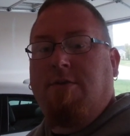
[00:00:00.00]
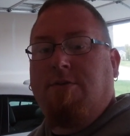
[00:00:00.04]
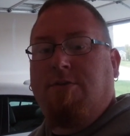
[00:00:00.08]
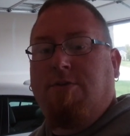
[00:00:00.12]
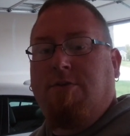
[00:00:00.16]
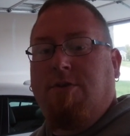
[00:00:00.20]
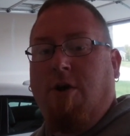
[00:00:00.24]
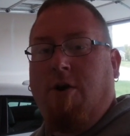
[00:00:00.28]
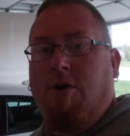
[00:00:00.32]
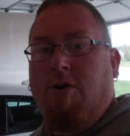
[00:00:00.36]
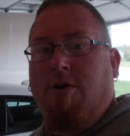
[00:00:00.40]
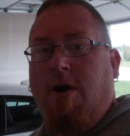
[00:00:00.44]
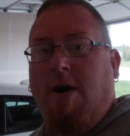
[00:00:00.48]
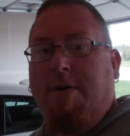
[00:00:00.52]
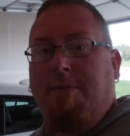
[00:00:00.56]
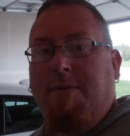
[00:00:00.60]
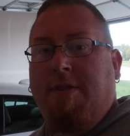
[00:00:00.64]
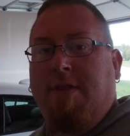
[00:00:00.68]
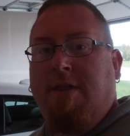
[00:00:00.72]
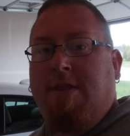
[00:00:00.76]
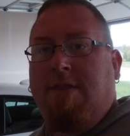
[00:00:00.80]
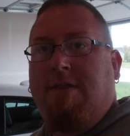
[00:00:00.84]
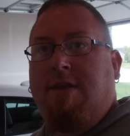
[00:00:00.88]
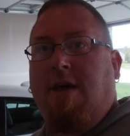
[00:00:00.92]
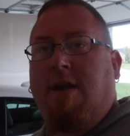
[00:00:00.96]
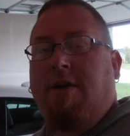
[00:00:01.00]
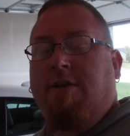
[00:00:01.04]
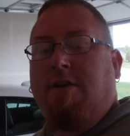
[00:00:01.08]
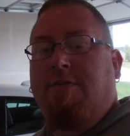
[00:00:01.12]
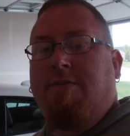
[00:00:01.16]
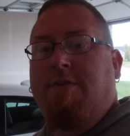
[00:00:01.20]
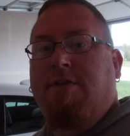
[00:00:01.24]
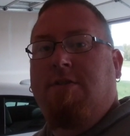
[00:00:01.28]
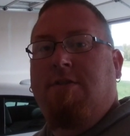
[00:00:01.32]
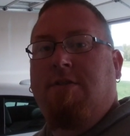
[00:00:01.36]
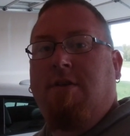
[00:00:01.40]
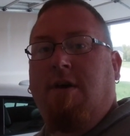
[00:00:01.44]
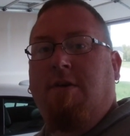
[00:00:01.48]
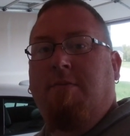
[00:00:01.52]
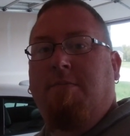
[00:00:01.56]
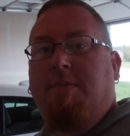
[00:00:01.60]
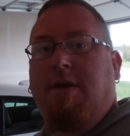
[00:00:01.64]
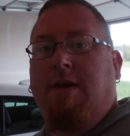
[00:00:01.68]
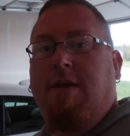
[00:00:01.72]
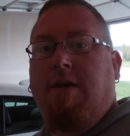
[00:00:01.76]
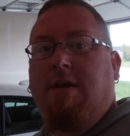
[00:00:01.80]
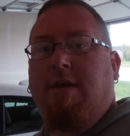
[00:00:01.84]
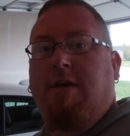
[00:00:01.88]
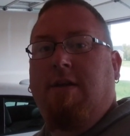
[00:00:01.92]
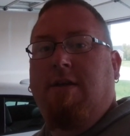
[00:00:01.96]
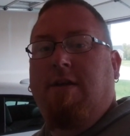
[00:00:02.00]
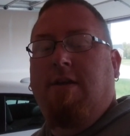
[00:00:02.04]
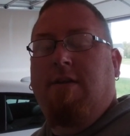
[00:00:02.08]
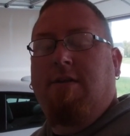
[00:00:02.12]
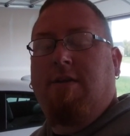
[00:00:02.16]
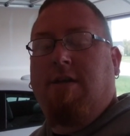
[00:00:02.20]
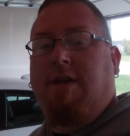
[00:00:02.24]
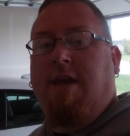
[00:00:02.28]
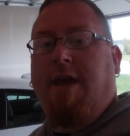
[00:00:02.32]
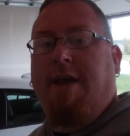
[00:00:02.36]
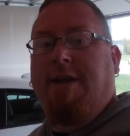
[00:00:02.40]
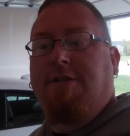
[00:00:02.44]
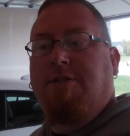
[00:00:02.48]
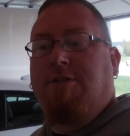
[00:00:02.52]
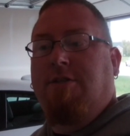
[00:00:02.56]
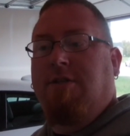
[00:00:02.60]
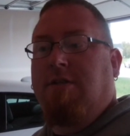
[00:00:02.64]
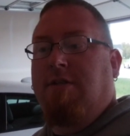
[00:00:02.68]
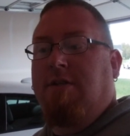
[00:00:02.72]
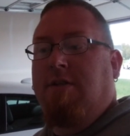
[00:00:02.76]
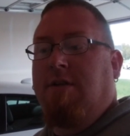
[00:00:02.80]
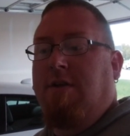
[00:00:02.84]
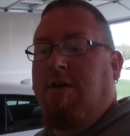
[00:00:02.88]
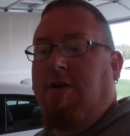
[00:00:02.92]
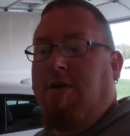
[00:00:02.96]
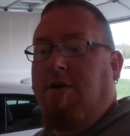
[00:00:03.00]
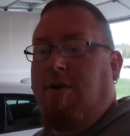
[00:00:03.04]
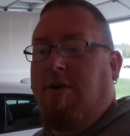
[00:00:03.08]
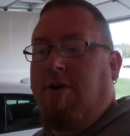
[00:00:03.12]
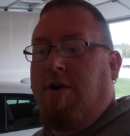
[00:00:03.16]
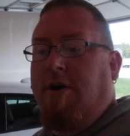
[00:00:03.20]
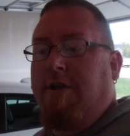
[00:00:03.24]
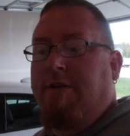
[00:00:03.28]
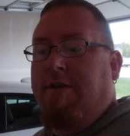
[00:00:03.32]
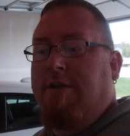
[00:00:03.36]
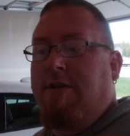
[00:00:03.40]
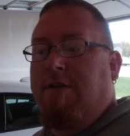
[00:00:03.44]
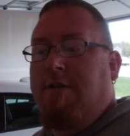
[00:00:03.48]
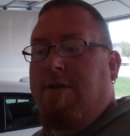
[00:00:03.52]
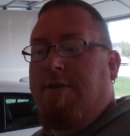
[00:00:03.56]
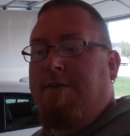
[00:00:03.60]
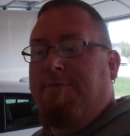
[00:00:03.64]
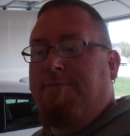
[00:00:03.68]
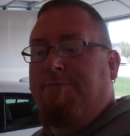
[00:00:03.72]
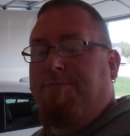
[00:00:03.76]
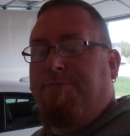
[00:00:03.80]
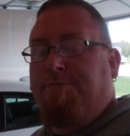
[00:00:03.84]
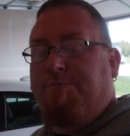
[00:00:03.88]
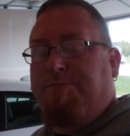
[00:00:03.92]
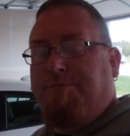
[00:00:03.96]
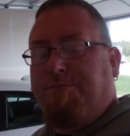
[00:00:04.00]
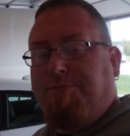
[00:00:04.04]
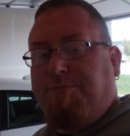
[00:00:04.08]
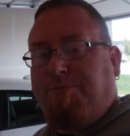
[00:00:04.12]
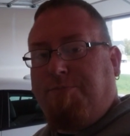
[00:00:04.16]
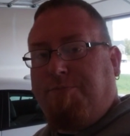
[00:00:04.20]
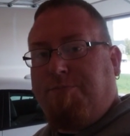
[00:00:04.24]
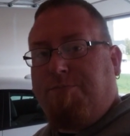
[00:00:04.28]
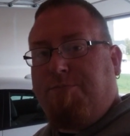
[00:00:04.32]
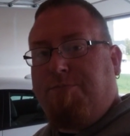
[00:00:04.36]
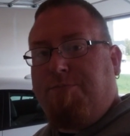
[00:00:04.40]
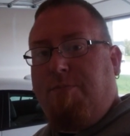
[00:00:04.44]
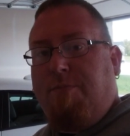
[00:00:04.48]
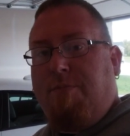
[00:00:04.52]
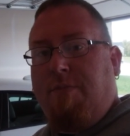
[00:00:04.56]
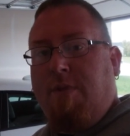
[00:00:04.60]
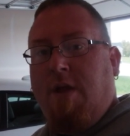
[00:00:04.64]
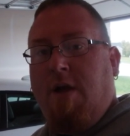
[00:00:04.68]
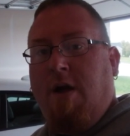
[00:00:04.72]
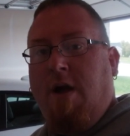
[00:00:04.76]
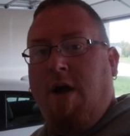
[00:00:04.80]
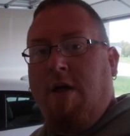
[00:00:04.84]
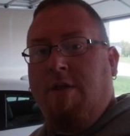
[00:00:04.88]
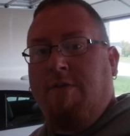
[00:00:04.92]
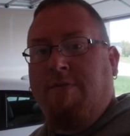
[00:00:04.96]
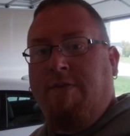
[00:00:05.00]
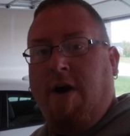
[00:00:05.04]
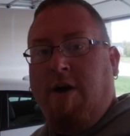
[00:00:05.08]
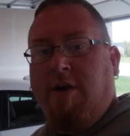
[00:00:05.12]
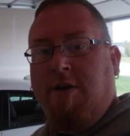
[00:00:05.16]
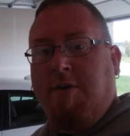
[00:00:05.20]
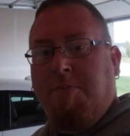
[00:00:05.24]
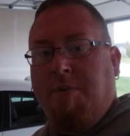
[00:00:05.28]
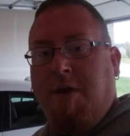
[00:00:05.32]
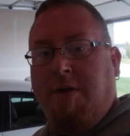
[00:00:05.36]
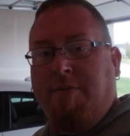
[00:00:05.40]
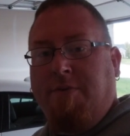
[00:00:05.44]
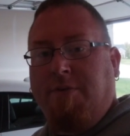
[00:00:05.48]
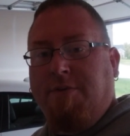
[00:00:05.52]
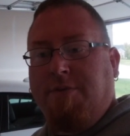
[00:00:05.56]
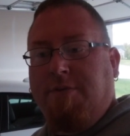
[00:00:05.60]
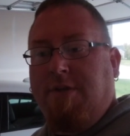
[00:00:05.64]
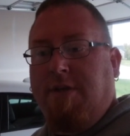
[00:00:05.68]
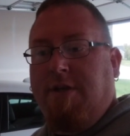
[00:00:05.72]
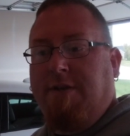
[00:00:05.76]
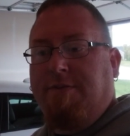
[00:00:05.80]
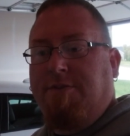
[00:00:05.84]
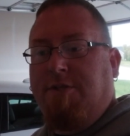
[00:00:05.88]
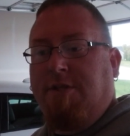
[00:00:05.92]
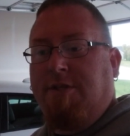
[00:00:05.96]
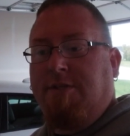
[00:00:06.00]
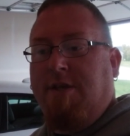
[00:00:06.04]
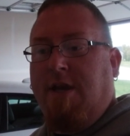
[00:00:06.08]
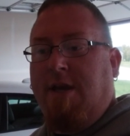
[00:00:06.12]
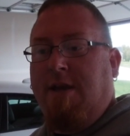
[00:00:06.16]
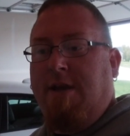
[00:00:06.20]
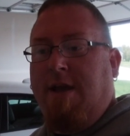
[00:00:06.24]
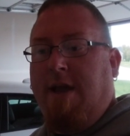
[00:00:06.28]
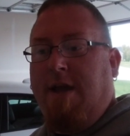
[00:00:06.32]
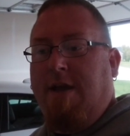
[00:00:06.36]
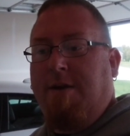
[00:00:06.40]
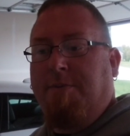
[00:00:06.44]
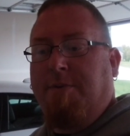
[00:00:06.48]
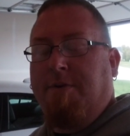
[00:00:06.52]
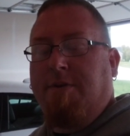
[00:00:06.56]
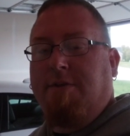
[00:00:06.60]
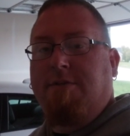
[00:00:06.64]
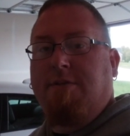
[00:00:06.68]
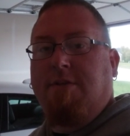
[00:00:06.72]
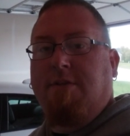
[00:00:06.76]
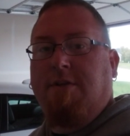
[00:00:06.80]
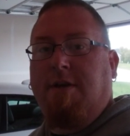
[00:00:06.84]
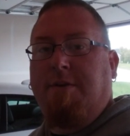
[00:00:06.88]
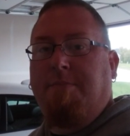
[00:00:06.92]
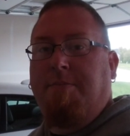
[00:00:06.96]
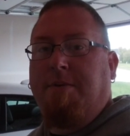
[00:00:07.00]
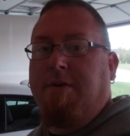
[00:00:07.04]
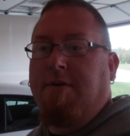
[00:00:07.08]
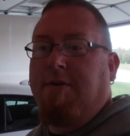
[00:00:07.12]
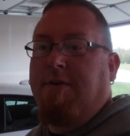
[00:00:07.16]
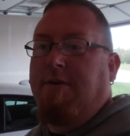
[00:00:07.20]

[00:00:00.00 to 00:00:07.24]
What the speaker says: So I mean, that'll give you some indication on the volume levels. If she's able to sleep,